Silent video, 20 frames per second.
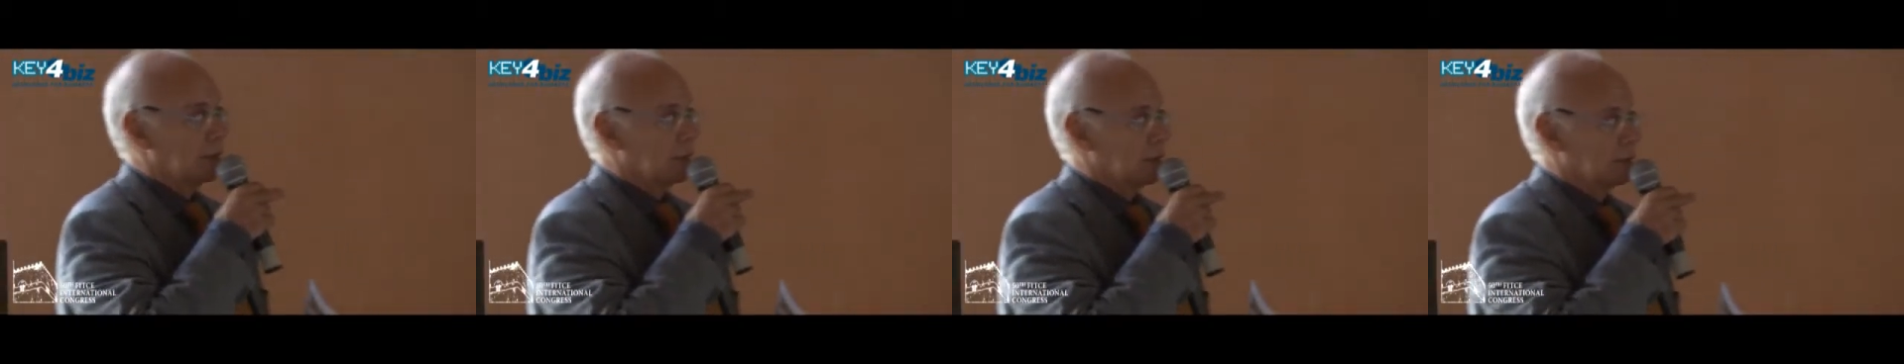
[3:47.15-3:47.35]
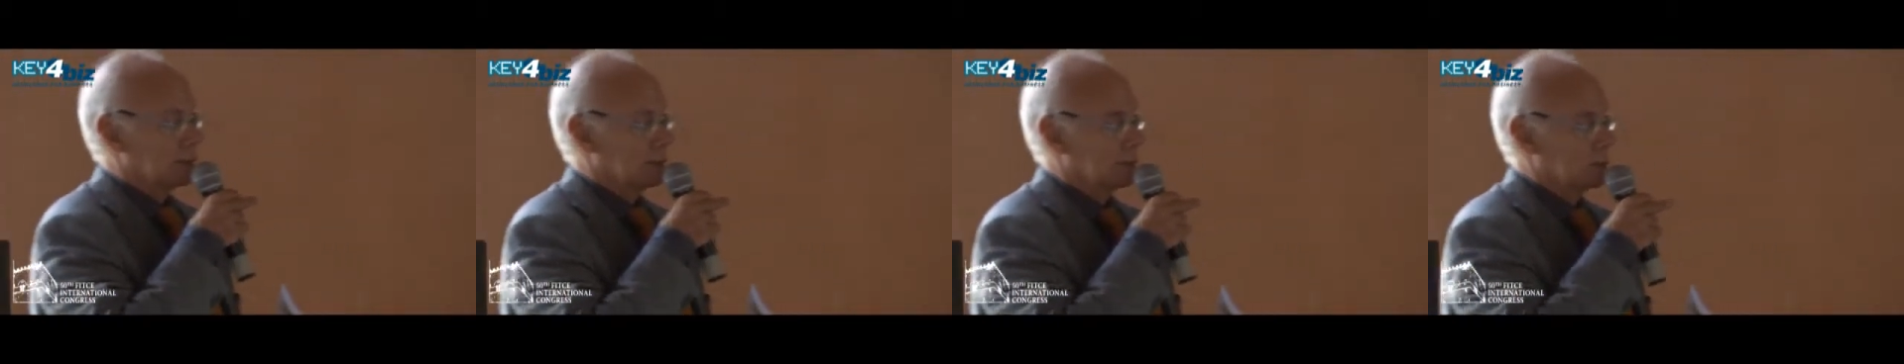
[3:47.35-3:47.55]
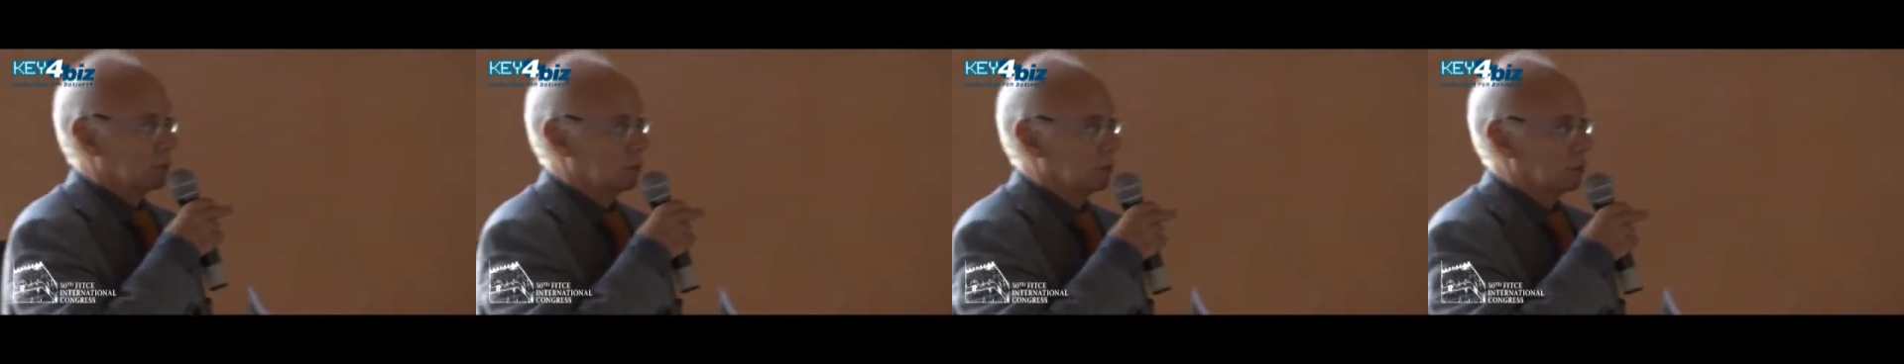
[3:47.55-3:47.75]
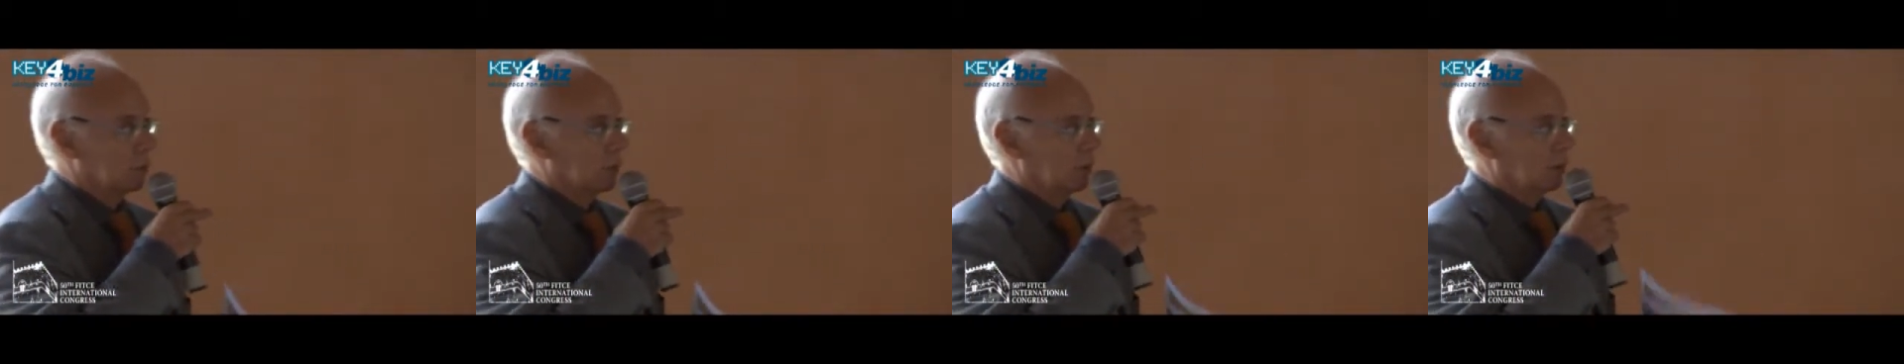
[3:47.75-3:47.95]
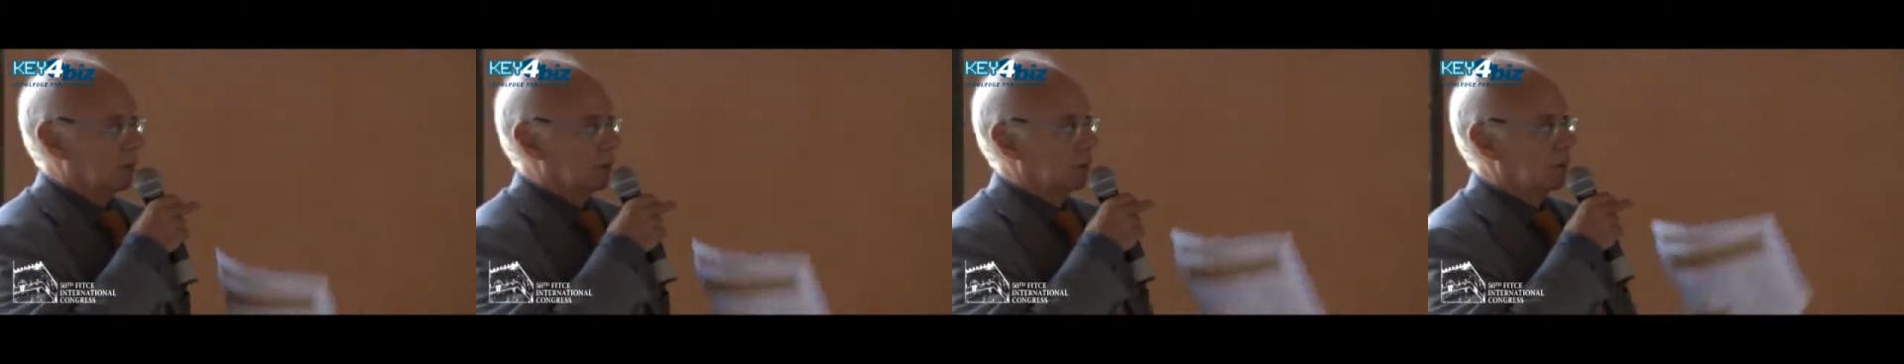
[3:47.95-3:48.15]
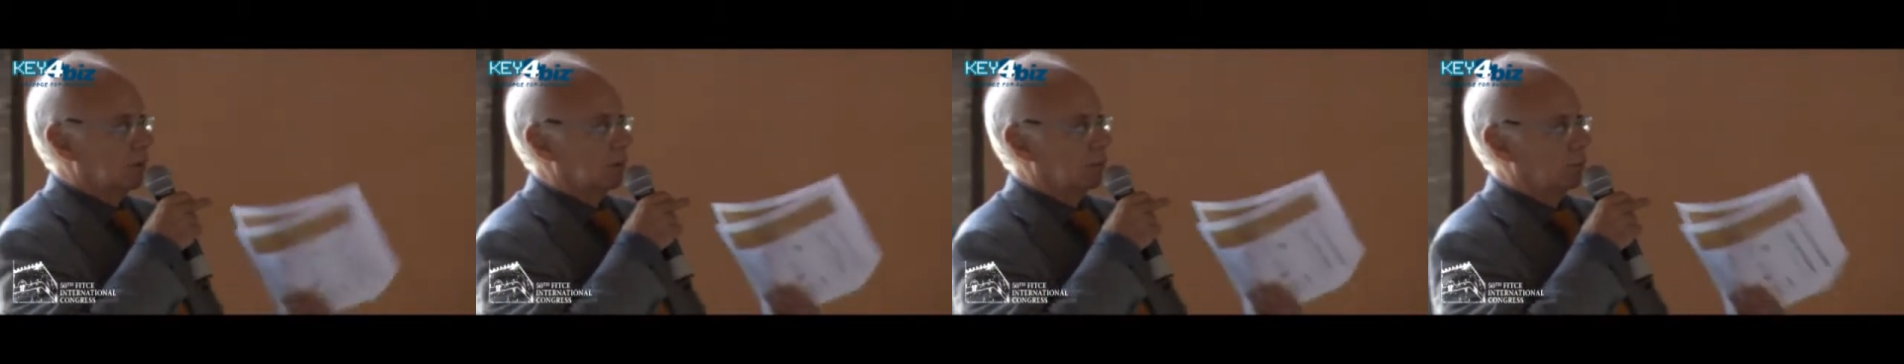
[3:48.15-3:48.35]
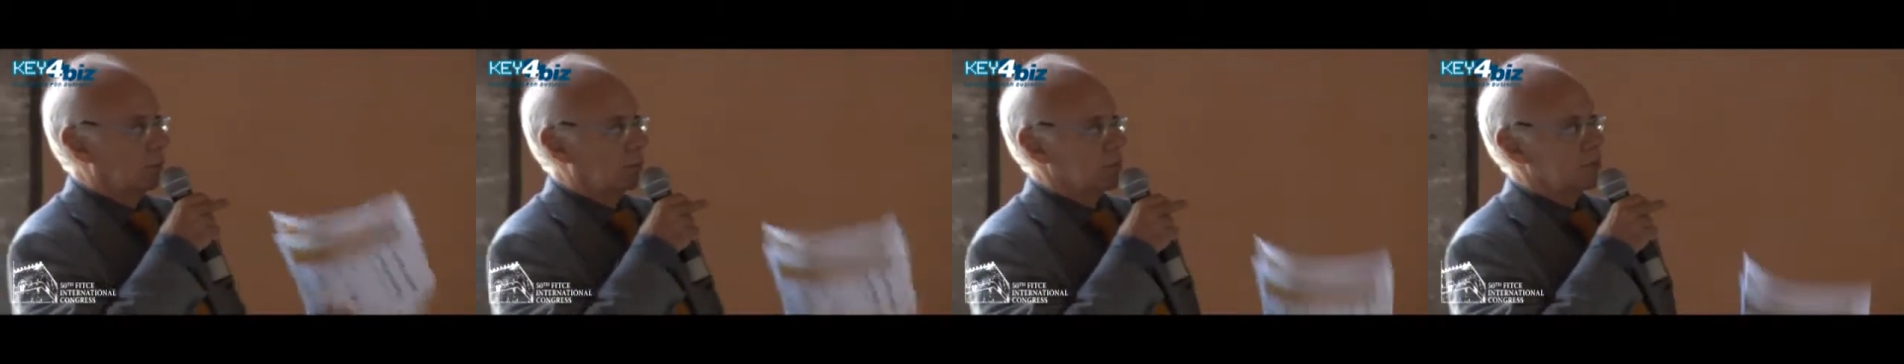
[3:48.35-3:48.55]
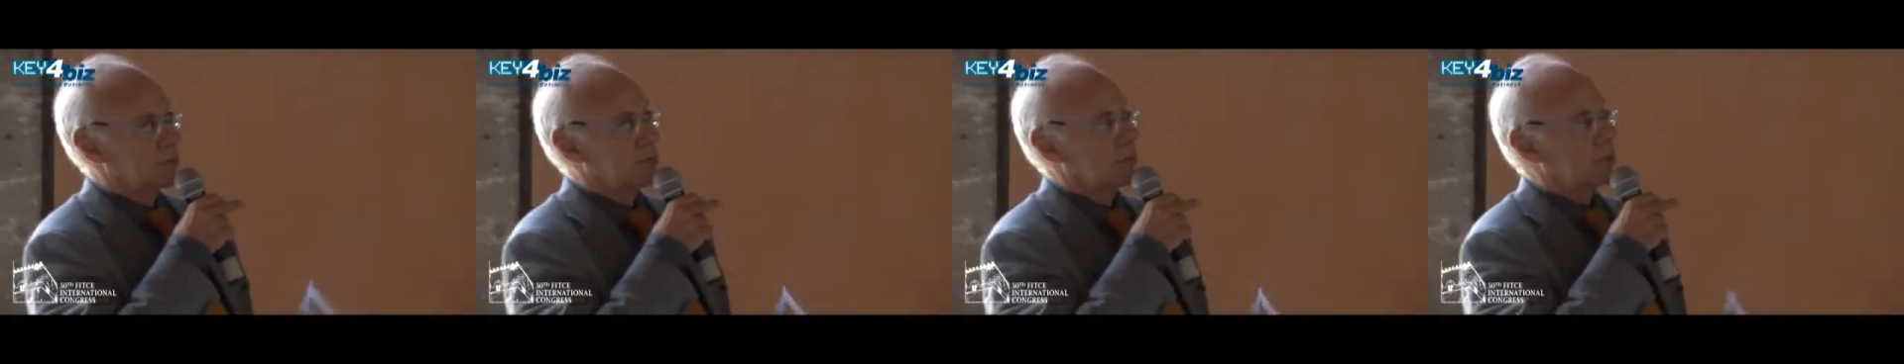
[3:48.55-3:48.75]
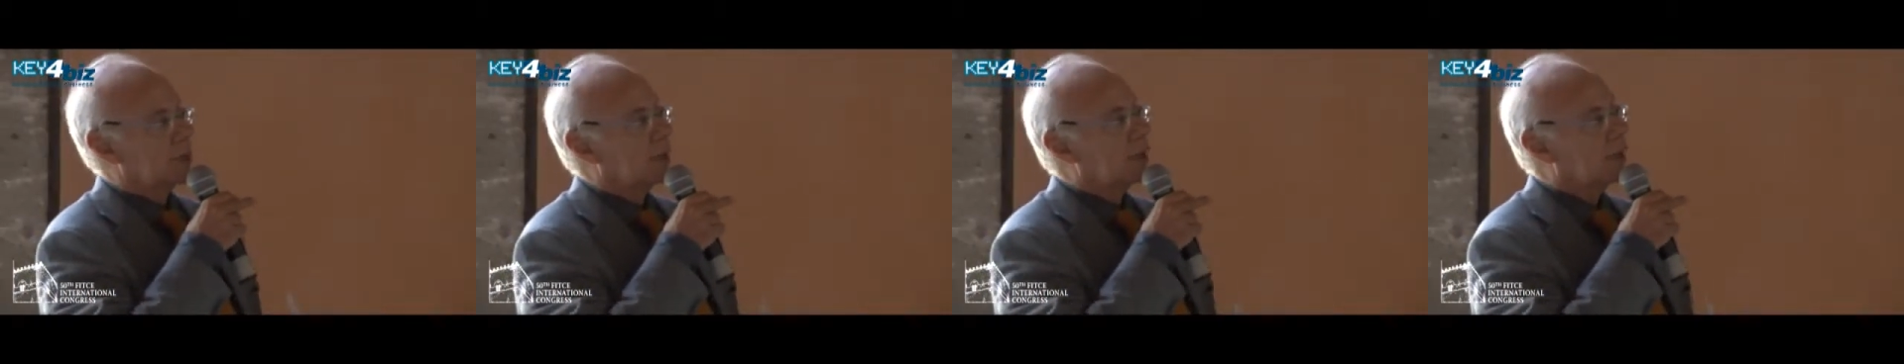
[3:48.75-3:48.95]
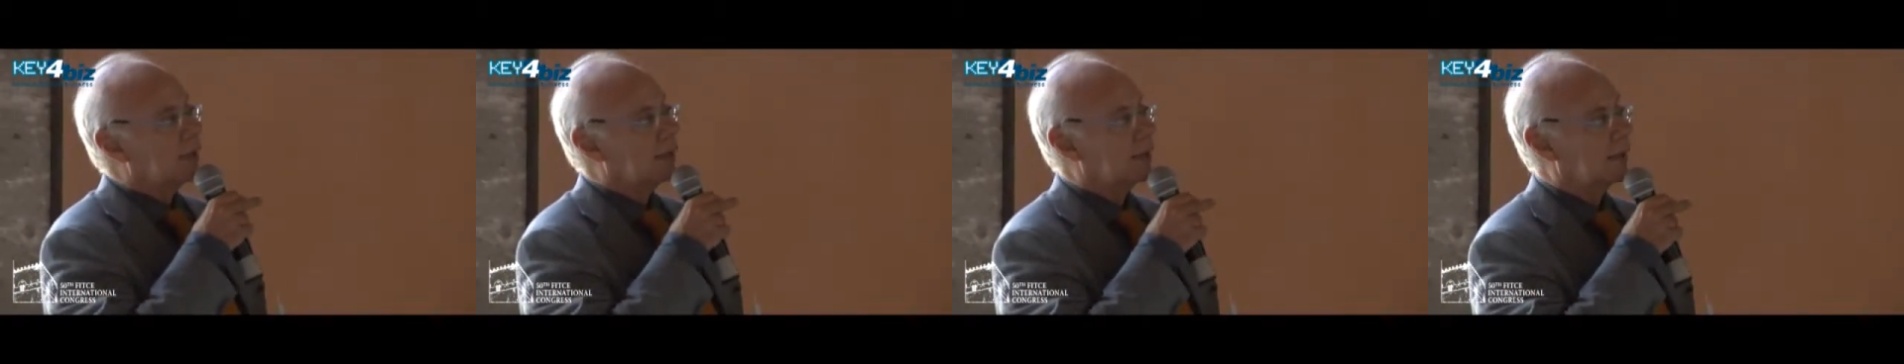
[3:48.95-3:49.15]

Uh, so uh, it was uh,